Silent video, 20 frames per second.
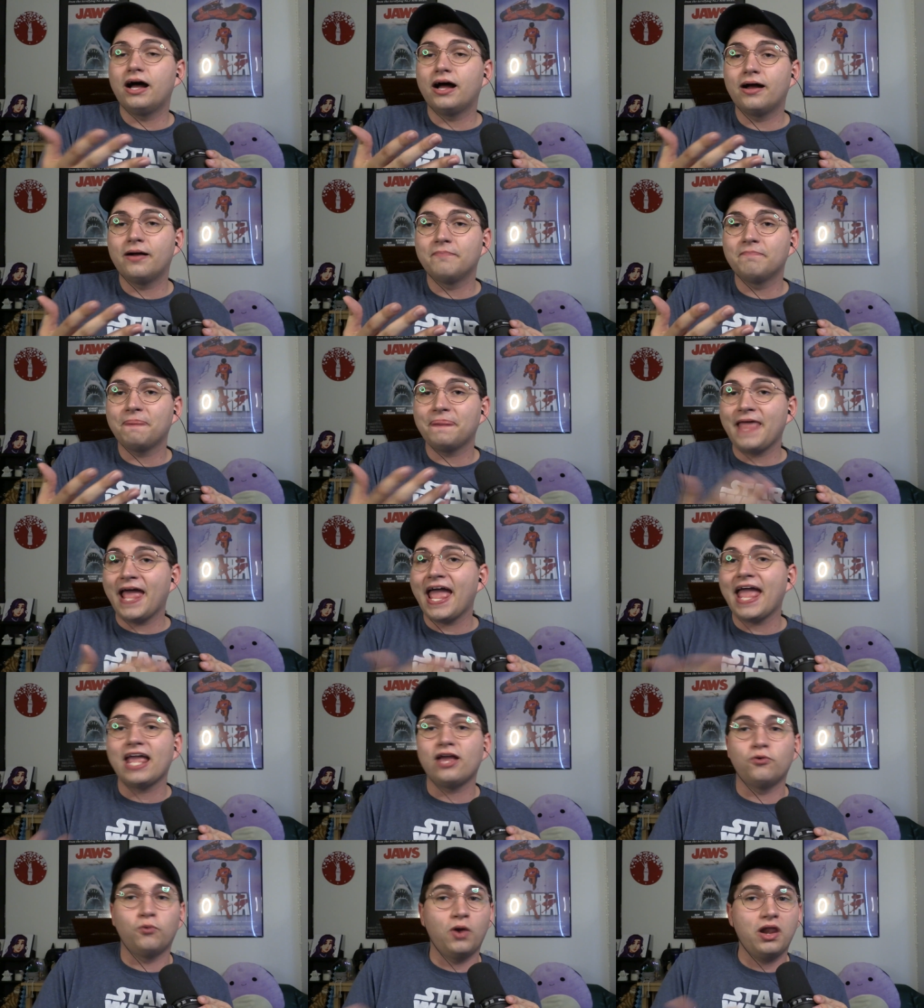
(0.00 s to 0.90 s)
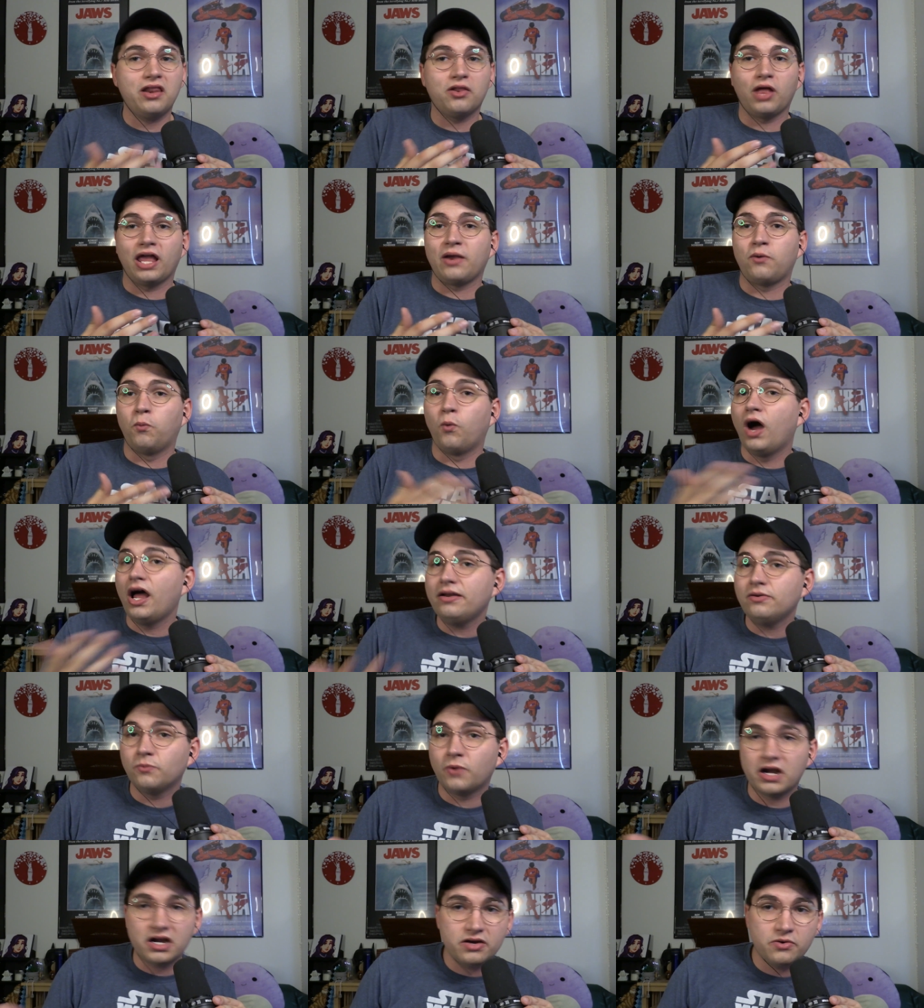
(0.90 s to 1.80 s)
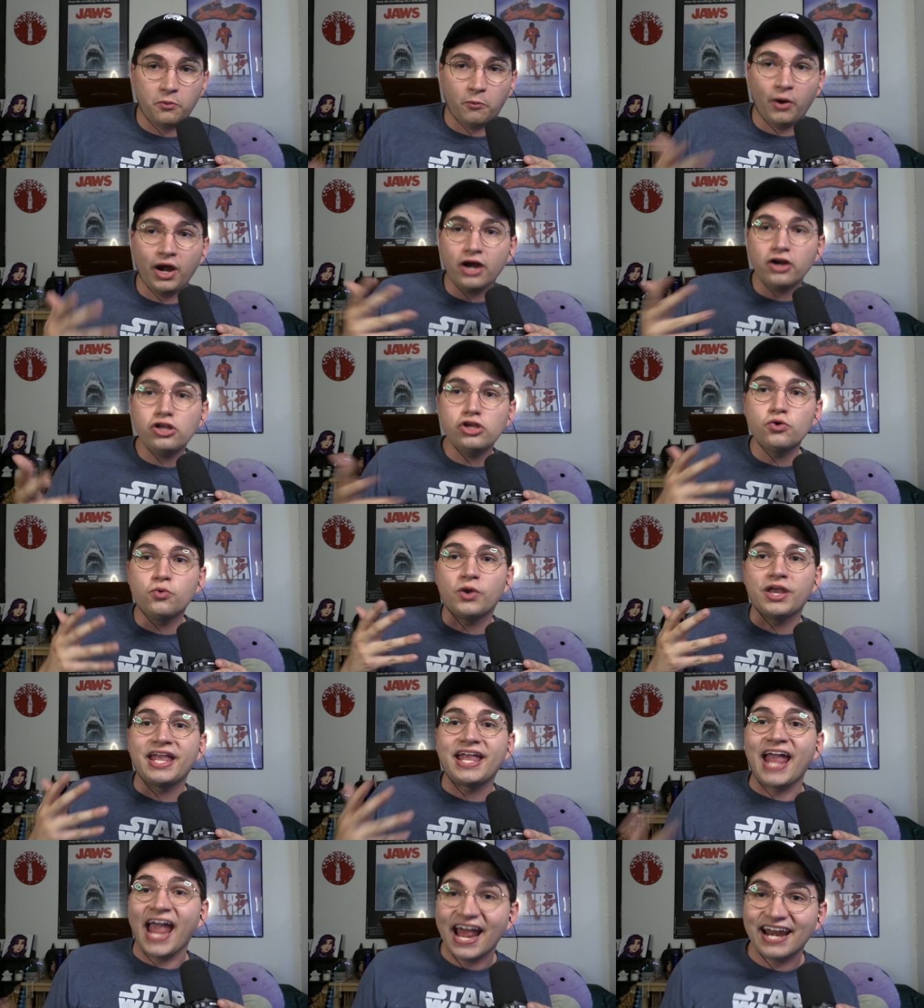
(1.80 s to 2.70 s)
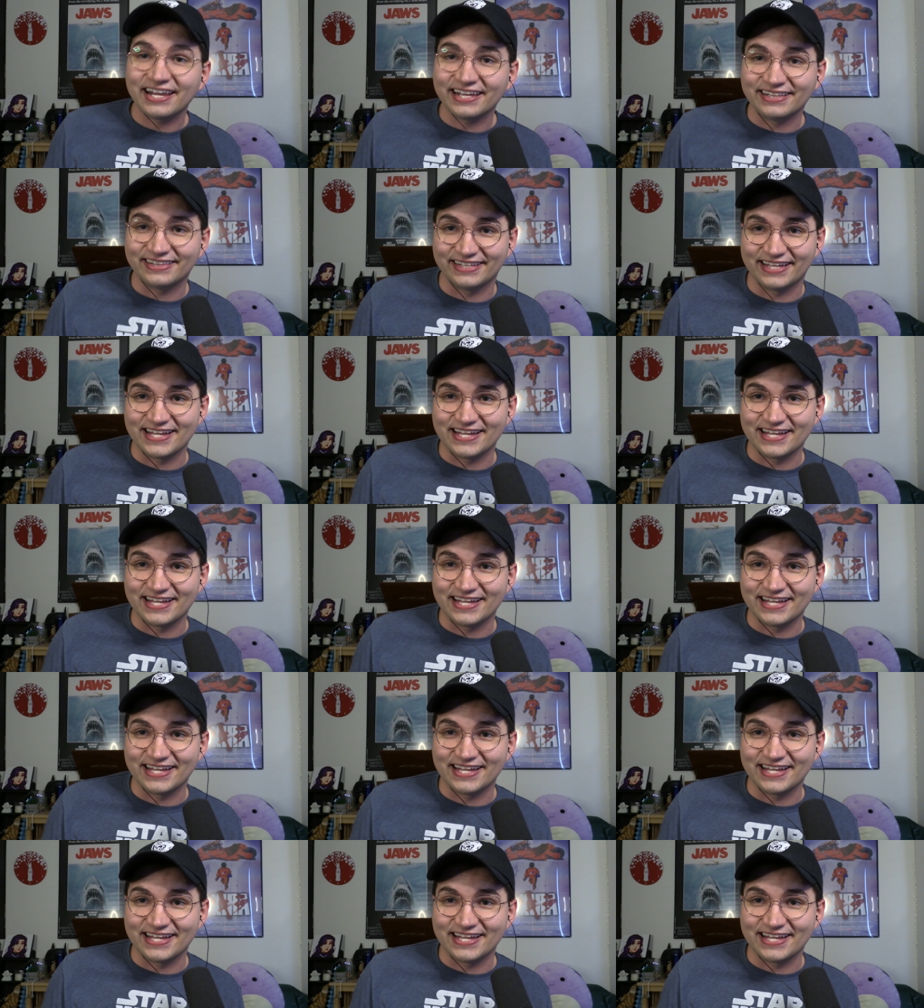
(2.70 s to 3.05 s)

um, hey, like what? Where, where are you getting